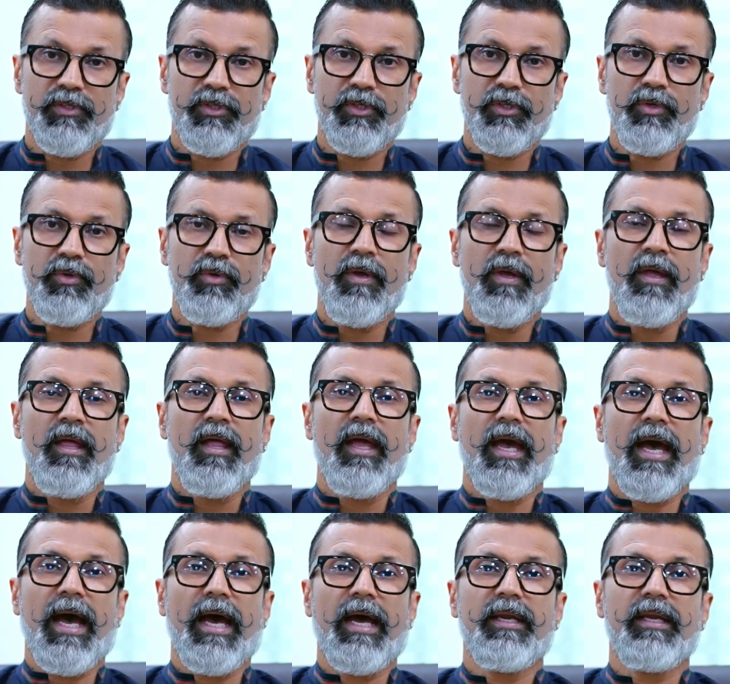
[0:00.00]
to you.
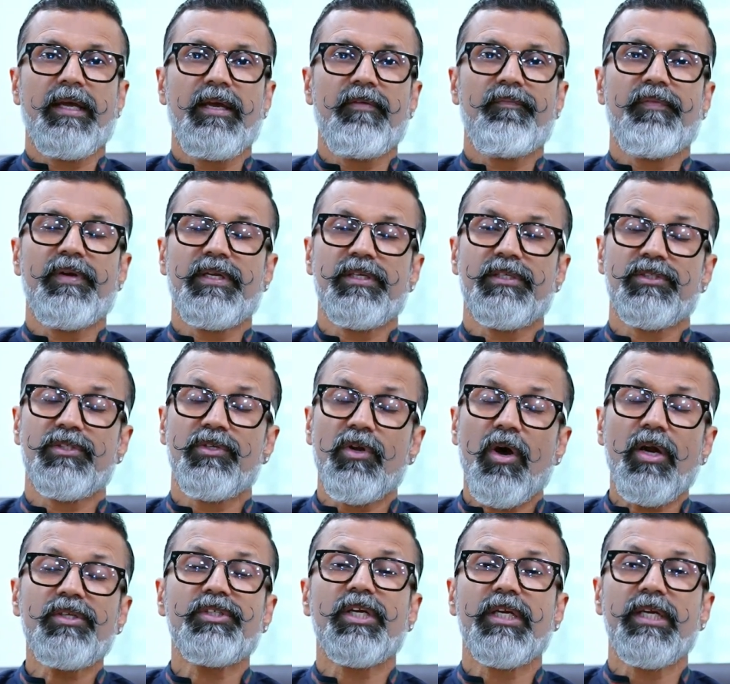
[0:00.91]
And if it is
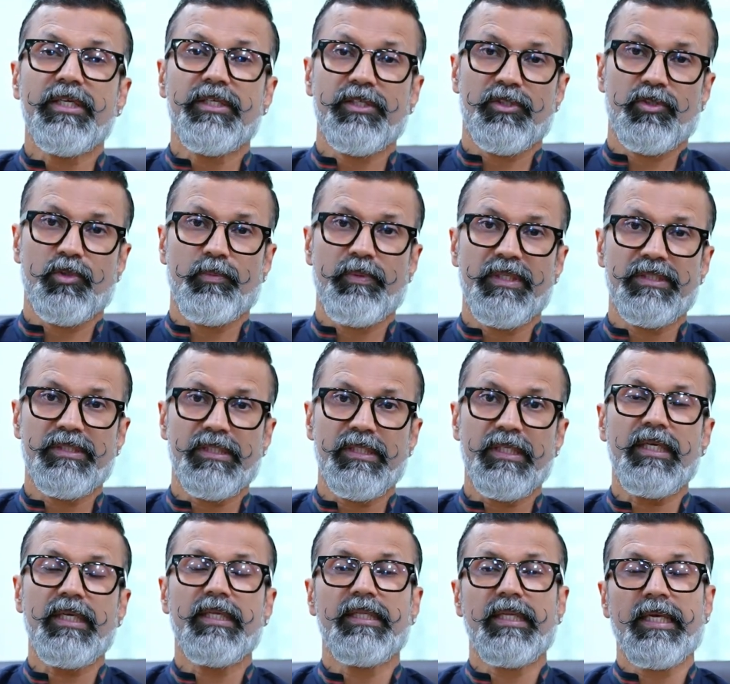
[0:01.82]
not related to
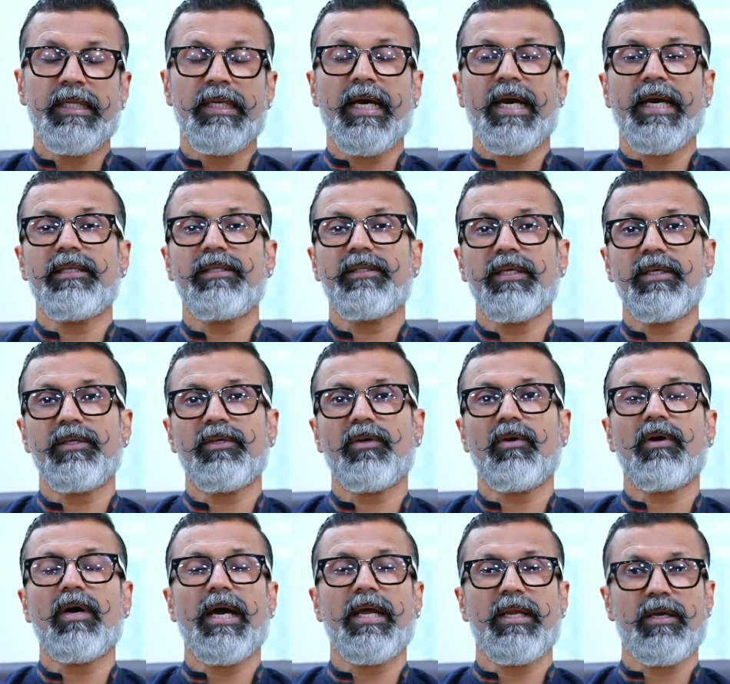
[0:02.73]
obesity, then I think
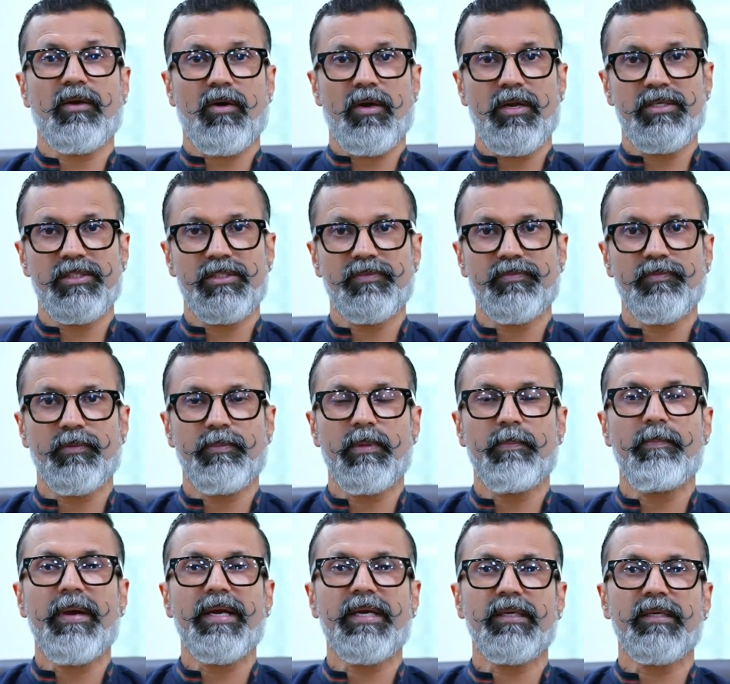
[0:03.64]
your gynecologist would
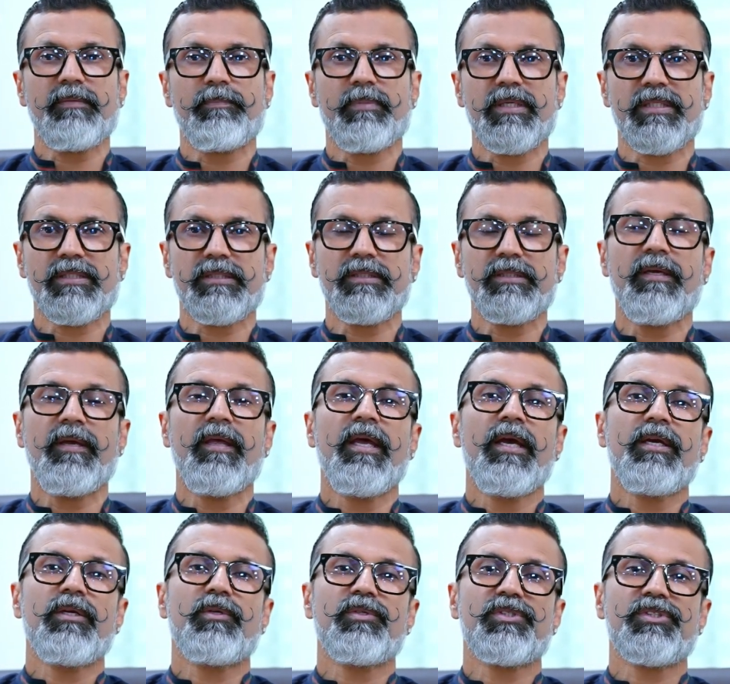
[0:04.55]
be a better person
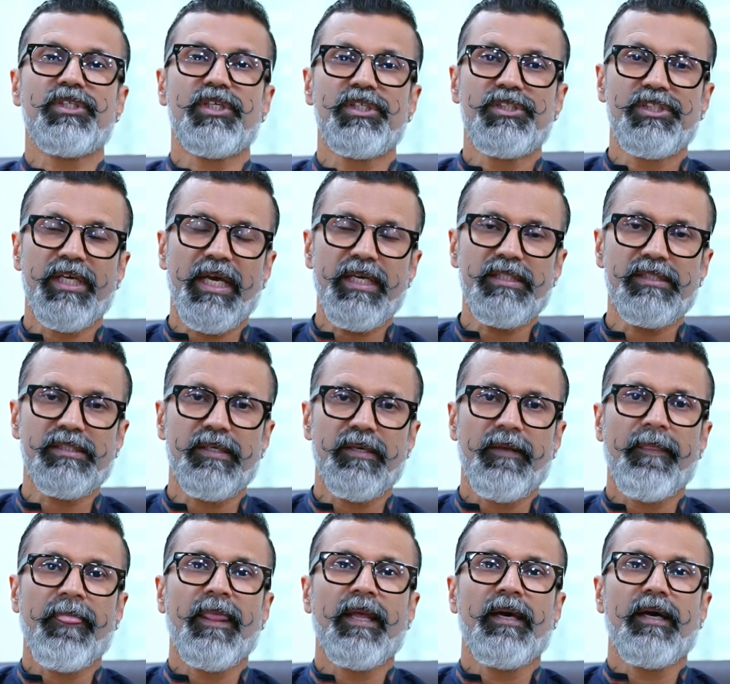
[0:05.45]
to suggest
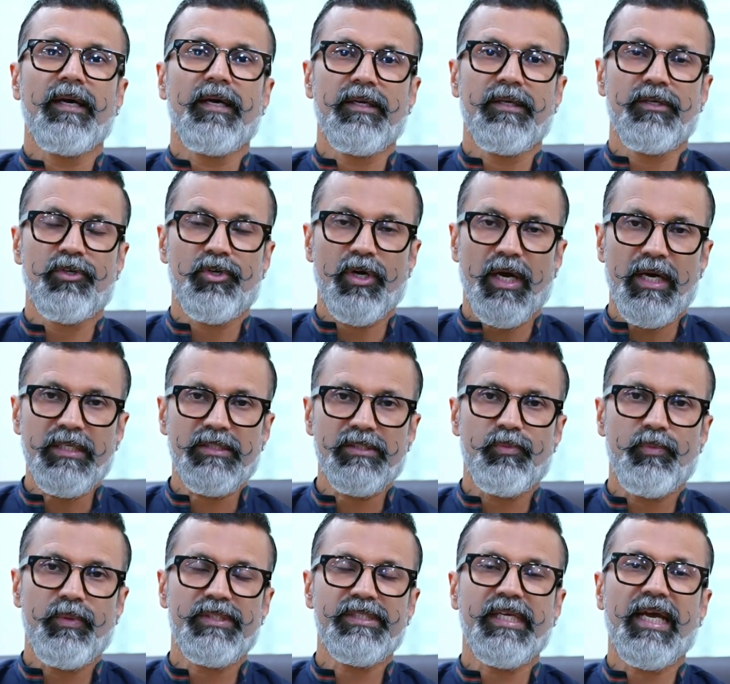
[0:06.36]

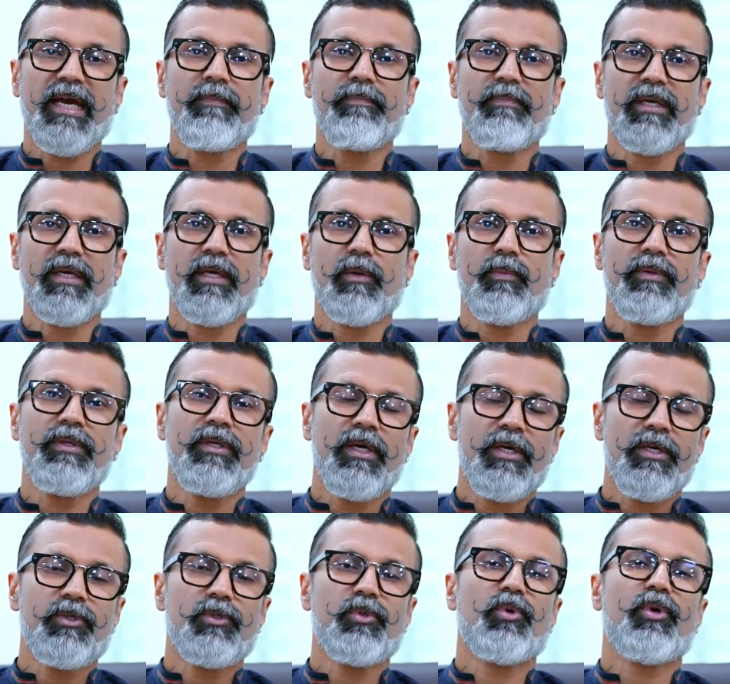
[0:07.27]
drugs which can be given
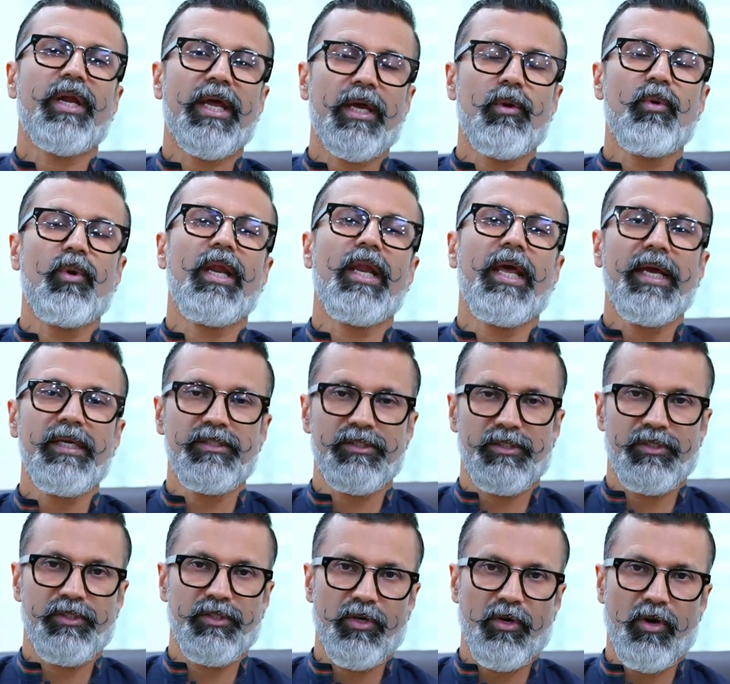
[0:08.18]
to
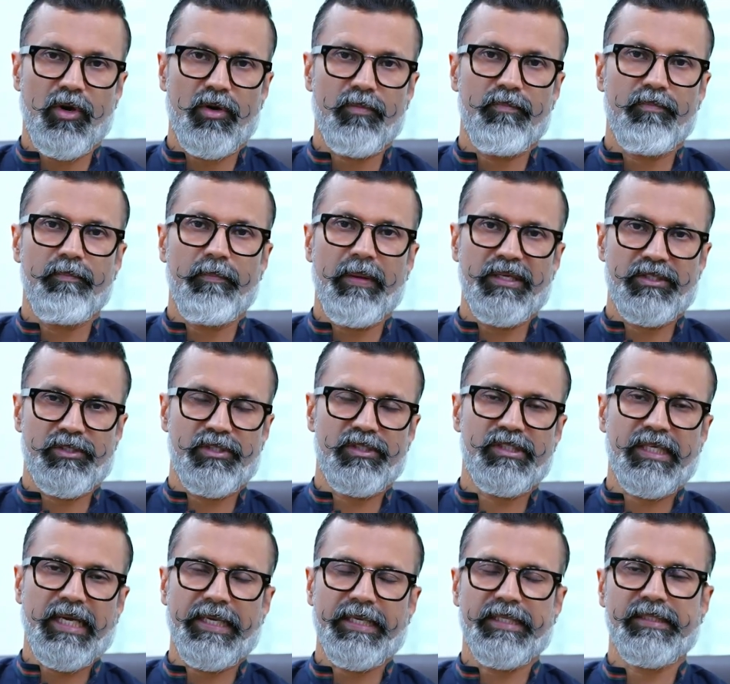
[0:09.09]
regulate your menstrual
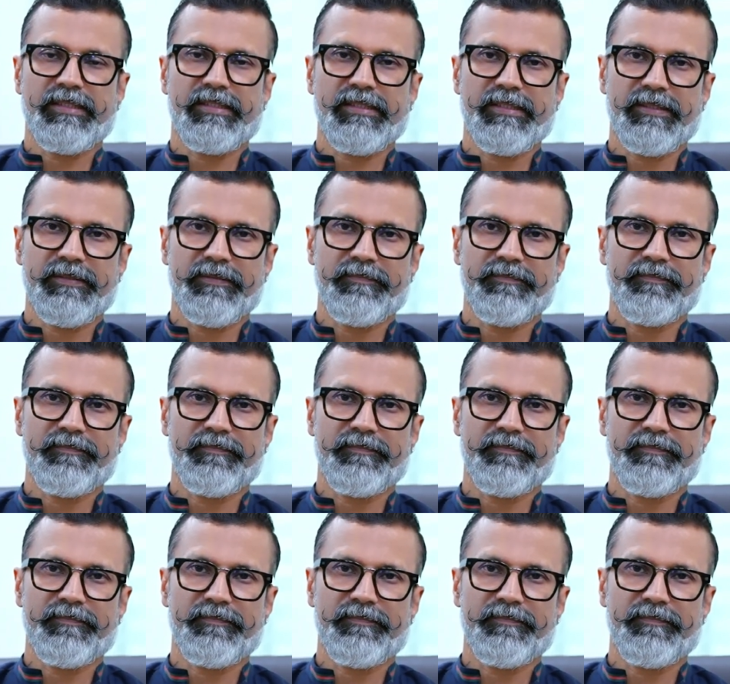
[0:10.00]
cycles.